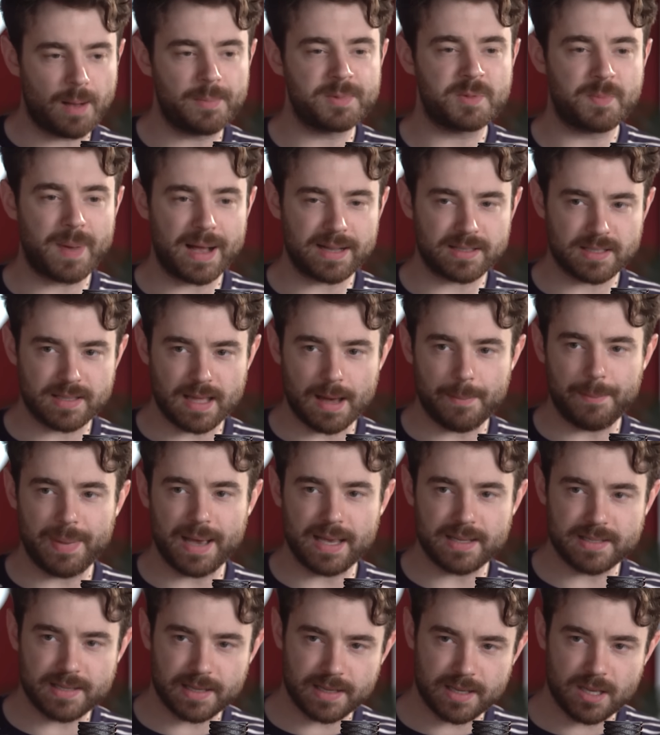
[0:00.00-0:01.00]
comes back to that
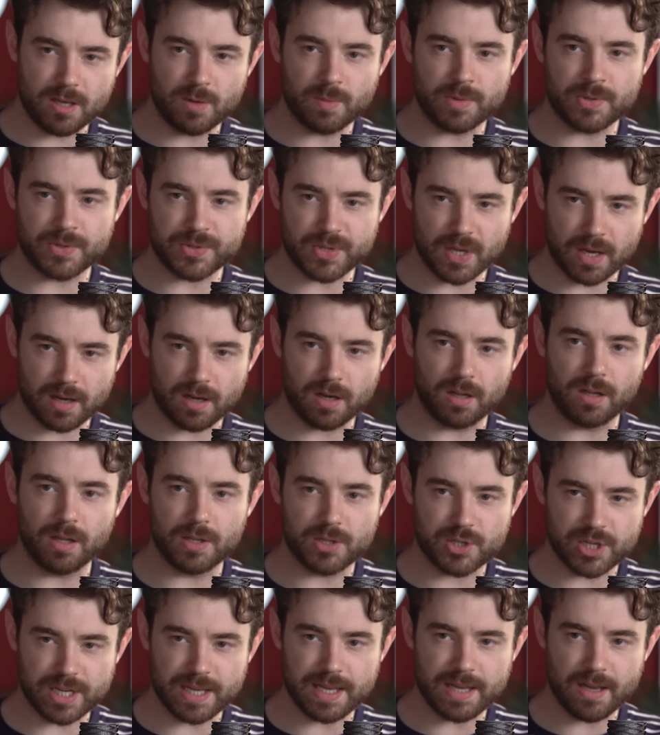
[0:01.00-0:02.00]
basic human
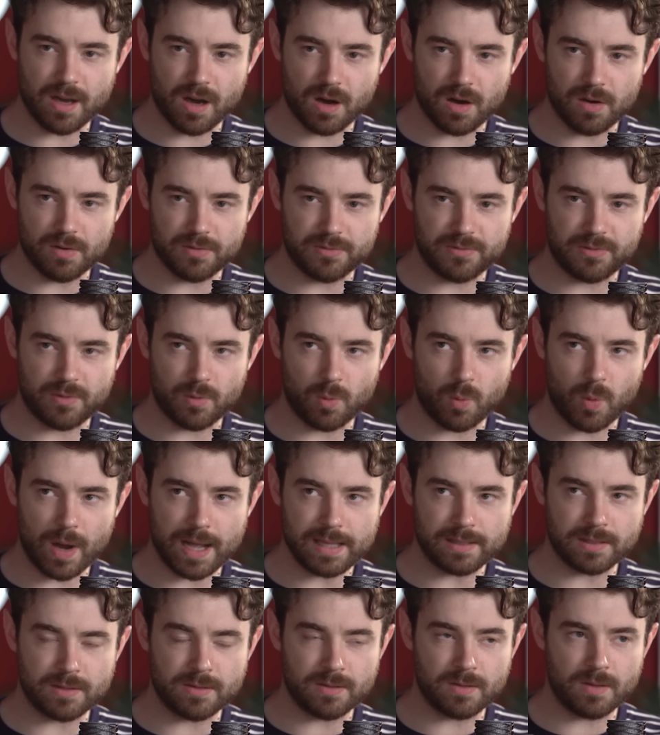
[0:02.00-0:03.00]
psychology of
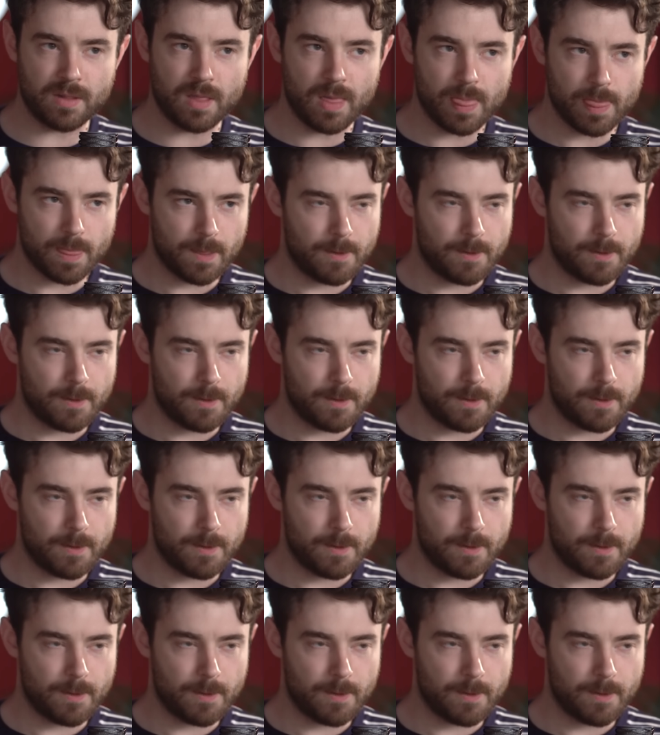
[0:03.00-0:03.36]
when